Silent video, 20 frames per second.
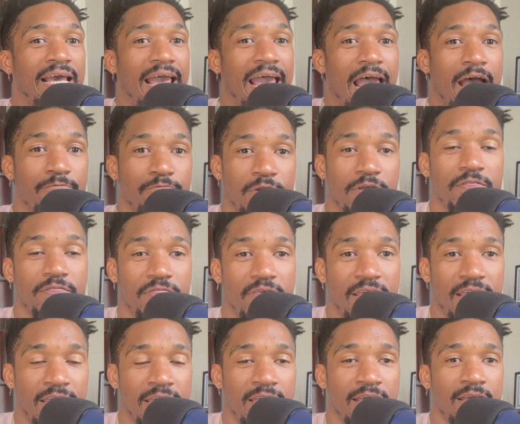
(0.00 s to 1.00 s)

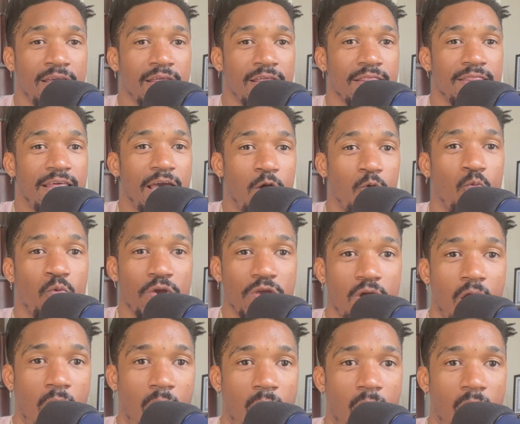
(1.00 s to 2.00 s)
everything that we
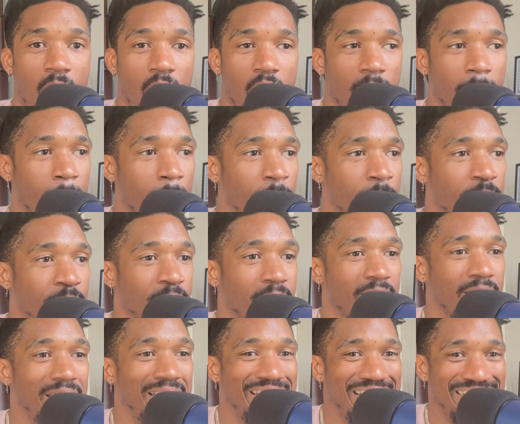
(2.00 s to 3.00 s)
are
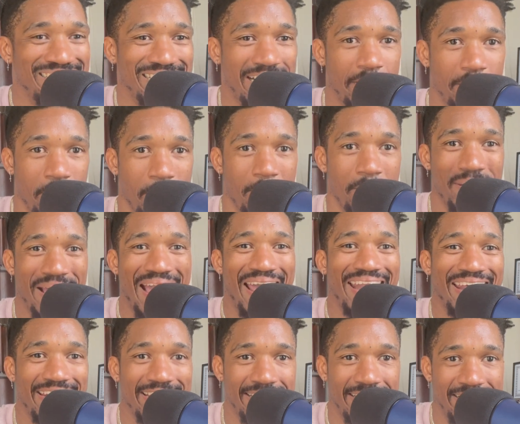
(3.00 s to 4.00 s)
is
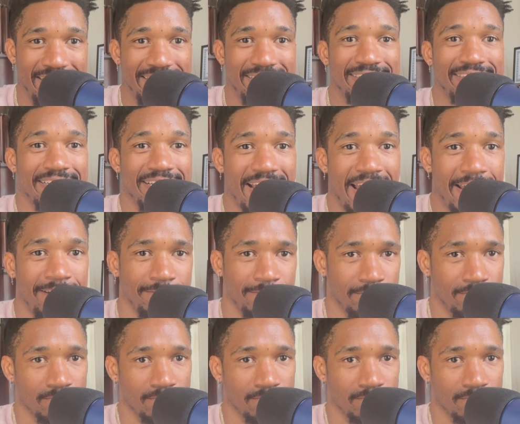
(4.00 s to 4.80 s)
embedded into that